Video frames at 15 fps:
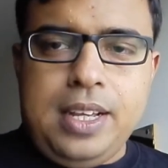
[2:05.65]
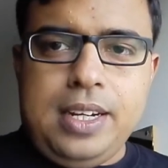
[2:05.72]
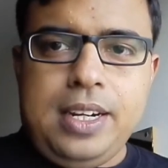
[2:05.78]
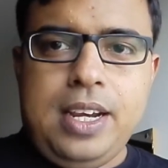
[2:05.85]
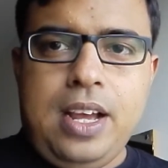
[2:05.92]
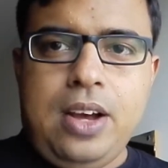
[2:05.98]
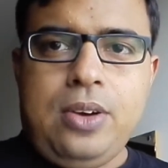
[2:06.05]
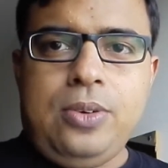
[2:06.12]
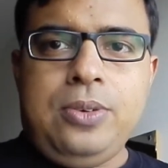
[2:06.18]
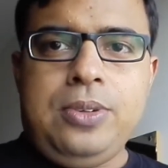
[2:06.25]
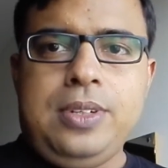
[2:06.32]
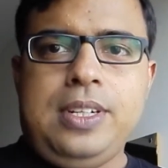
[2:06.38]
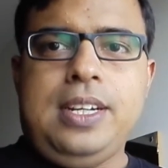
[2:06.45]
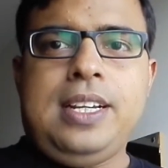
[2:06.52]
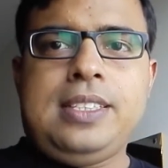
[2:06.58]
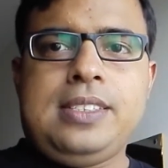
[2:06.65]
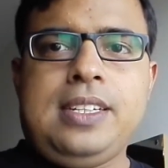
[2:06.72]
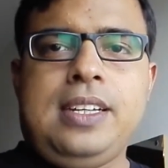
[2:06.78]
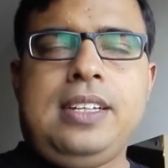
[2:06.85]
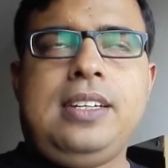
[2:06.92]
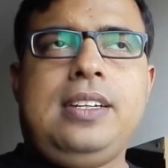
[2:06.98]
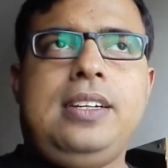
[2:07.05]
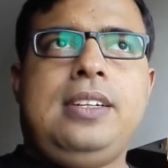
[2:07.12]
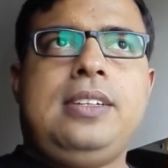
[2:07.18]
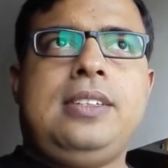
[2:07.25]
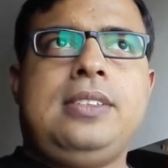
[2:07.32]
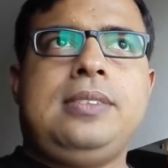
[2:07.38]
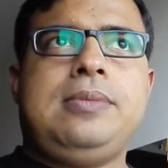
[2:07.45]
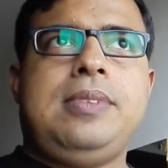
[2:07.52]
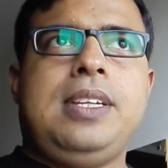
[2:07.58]
Now, let's say
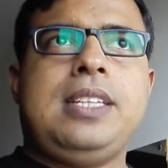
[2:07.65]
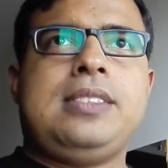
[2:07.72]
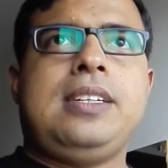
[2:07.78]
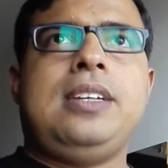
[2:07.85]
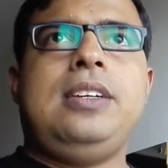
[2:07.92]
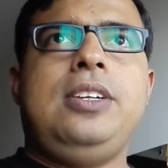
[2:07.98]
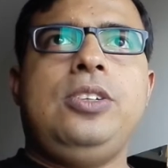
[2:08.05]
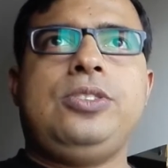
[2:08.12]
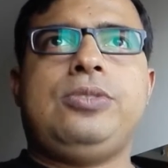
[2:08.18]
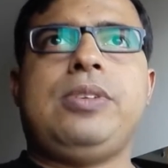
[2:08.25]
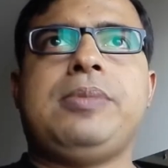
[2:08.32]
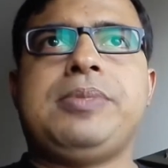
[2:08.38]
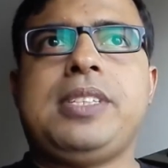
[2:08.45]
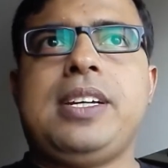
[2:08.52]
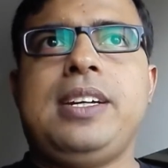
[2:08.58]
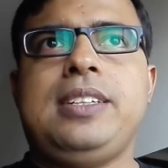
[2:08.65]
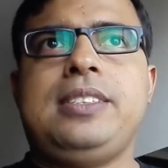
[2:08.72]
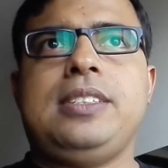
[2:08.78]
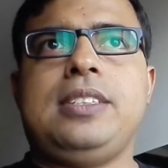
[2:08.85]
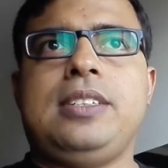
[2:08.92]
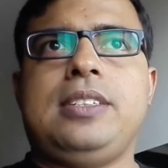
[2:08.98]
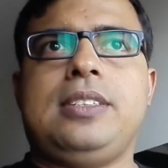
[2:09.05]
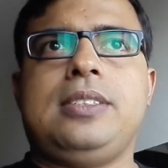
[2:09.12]
a news website,